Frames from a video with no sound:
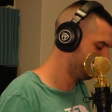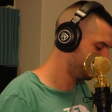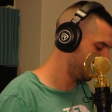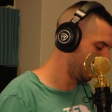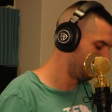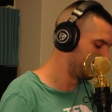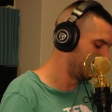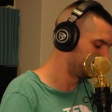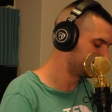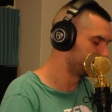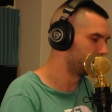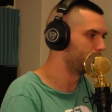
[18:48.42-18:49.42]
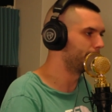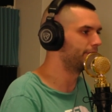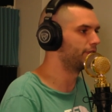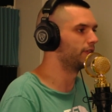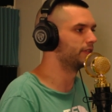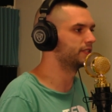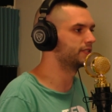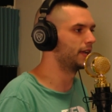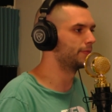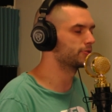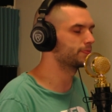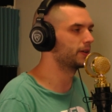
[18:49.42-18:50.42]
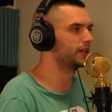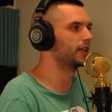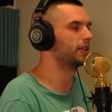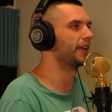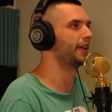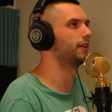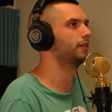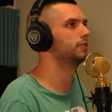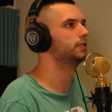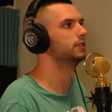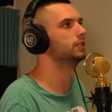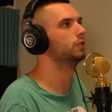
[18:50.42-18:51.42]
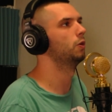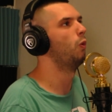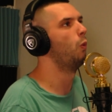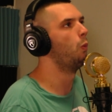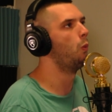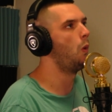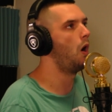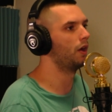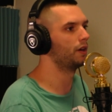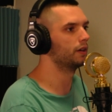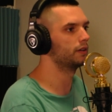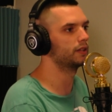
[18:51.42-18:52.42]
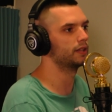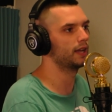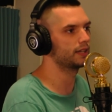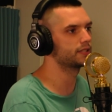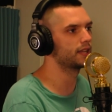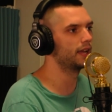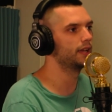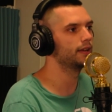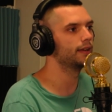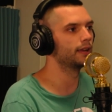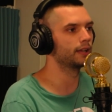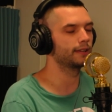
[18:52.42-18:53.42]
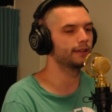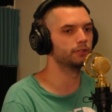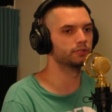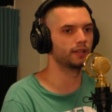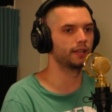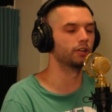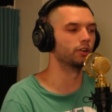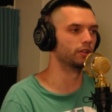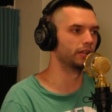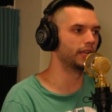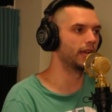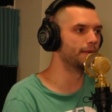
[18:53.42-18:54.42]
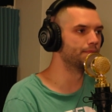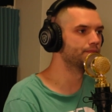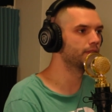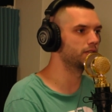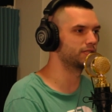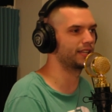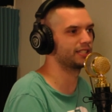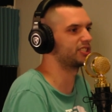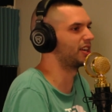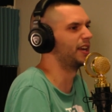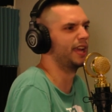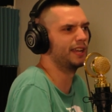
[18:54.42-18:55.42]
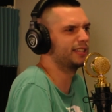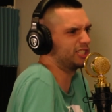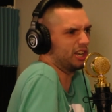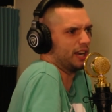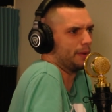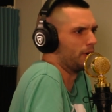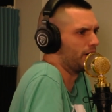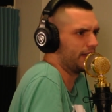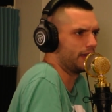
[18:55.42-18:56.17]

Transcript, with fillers: I went out the night before, and the Sabres played at like one the Okay. next day. Like it was like an early game. Yeah, it you was can like just Sunday- ride, Sunday the bender game.